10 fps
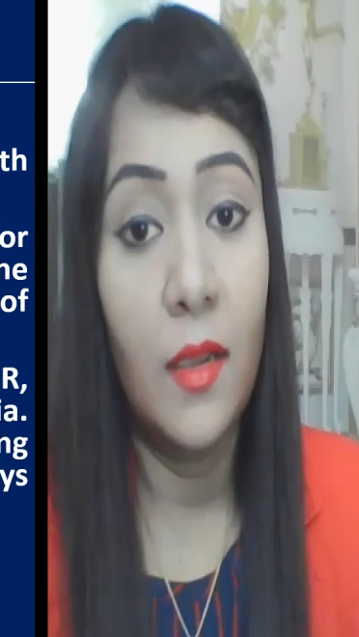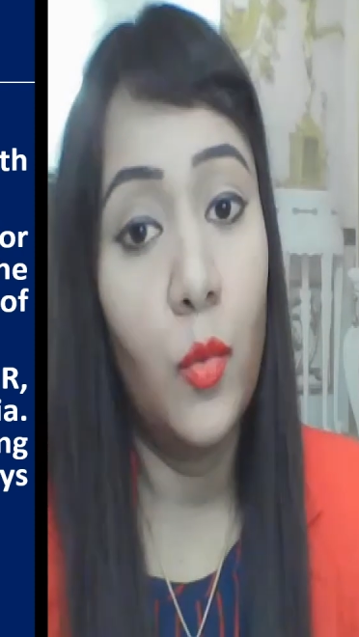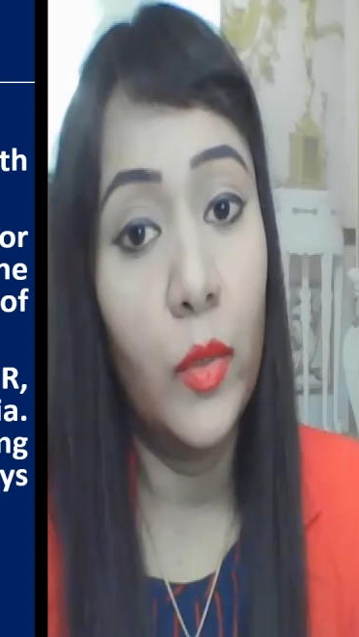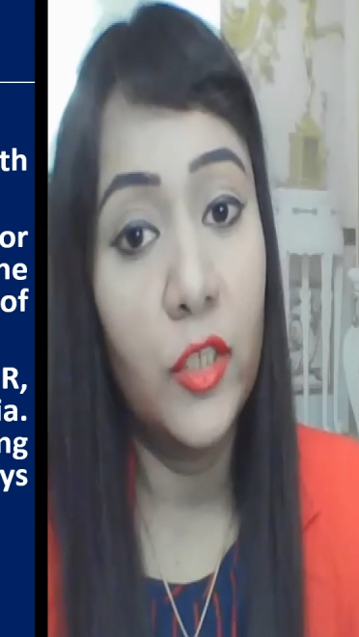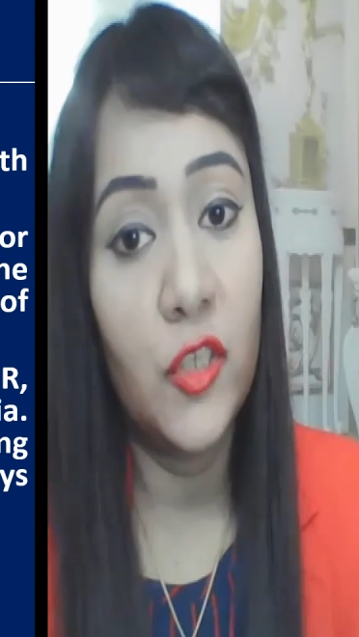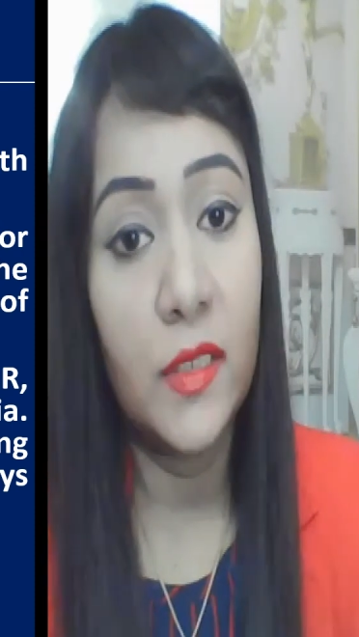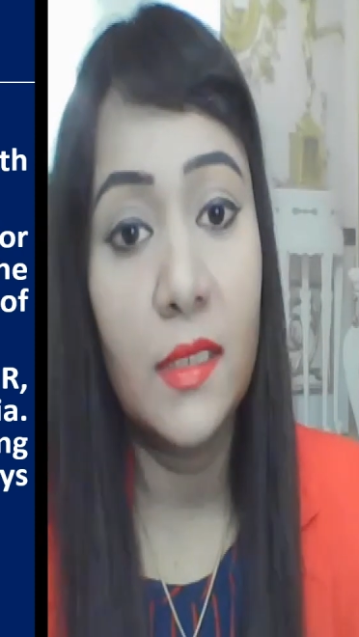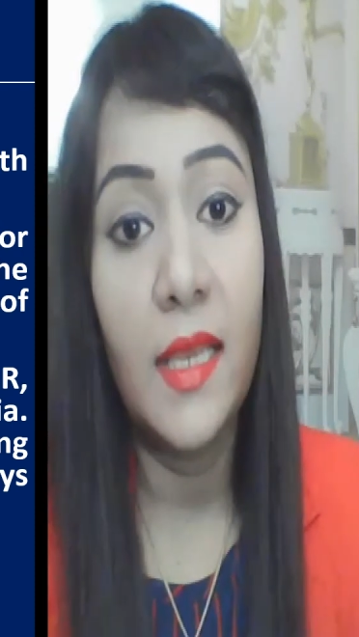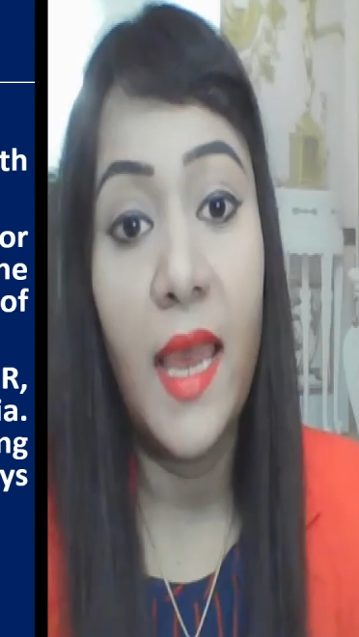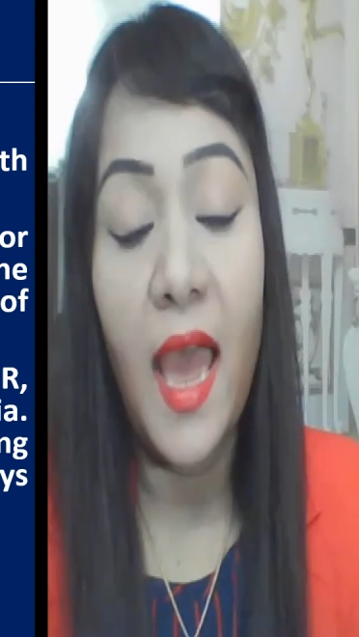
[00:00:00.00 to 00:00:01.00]
which
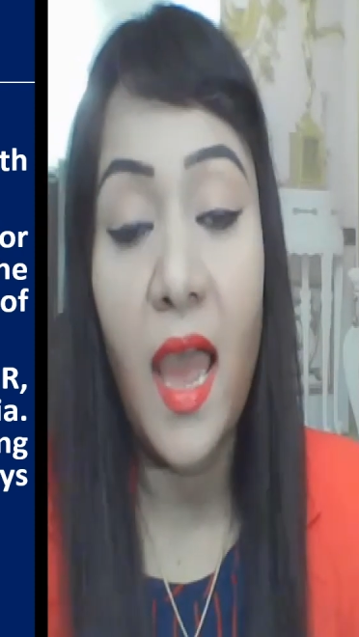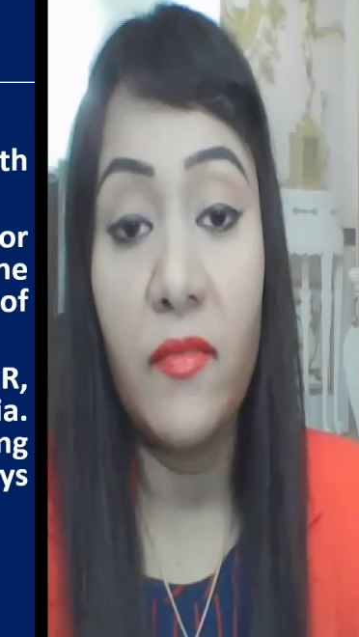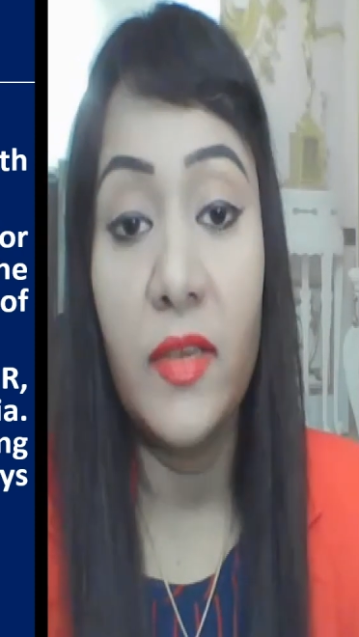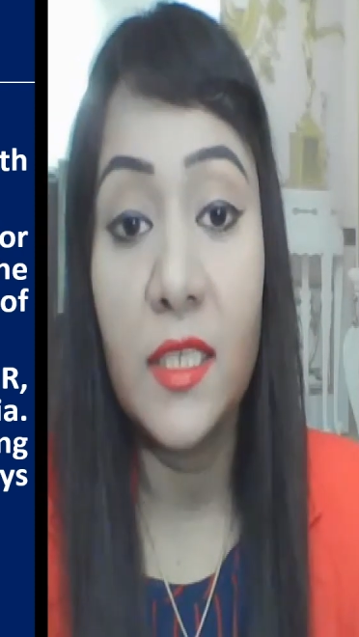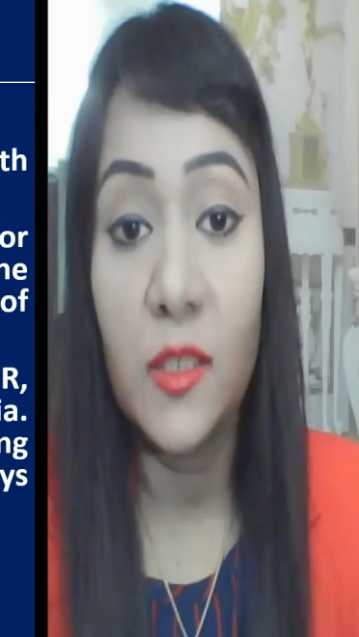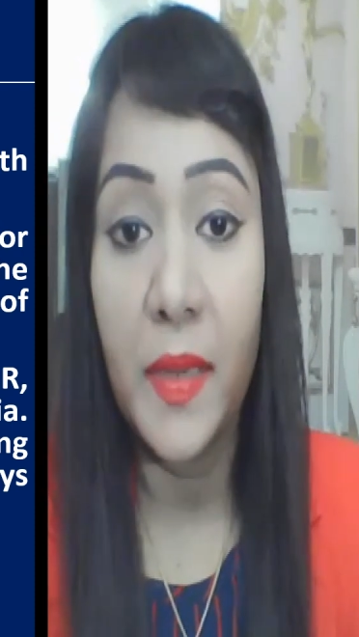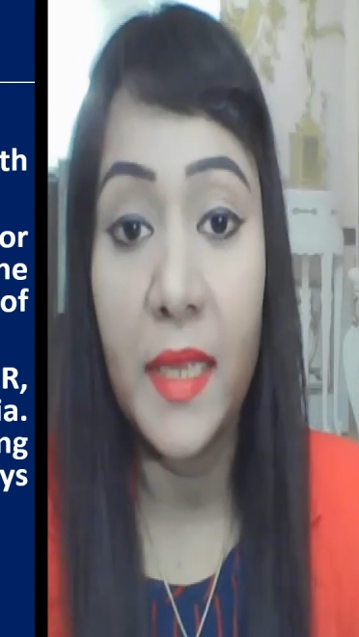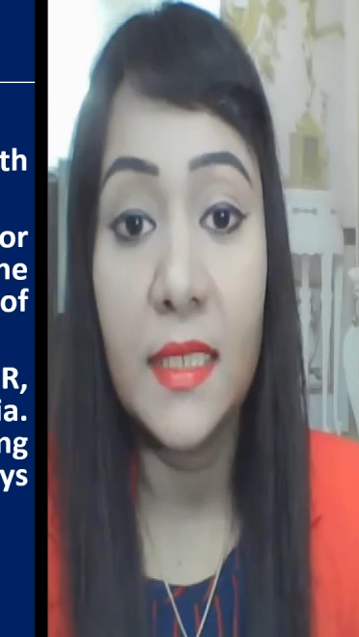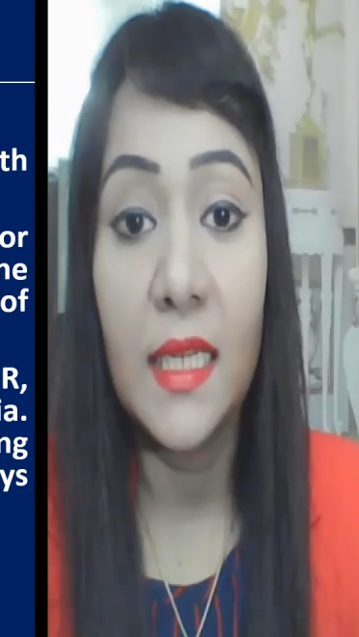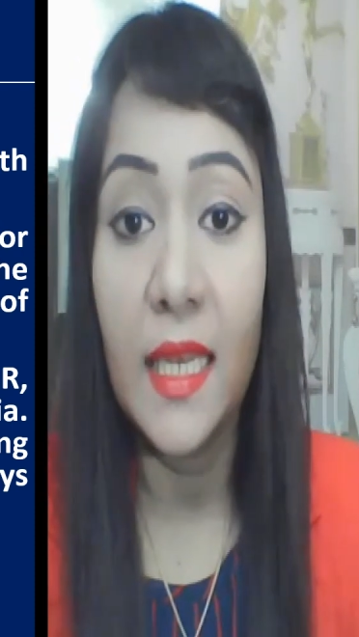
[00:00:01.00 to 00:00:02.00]
is having
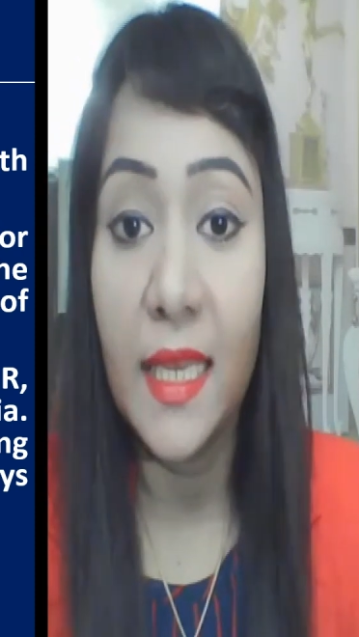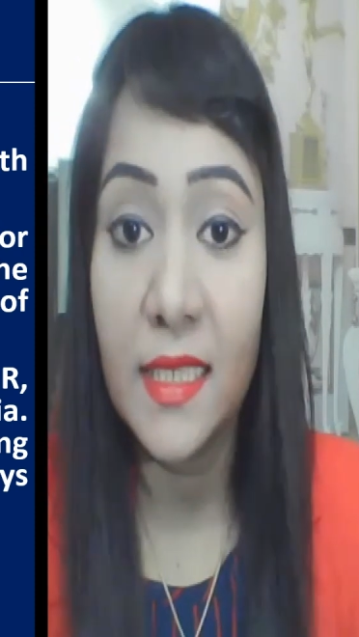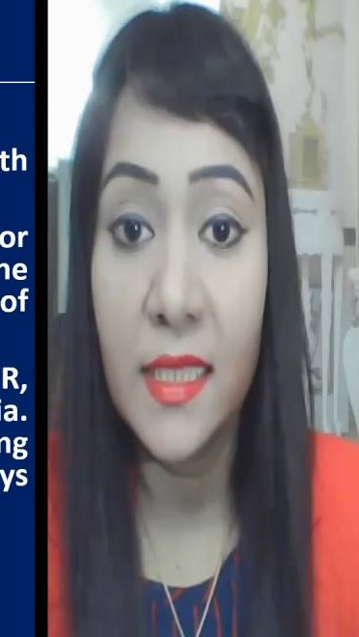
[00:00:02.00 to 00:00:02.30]
spent less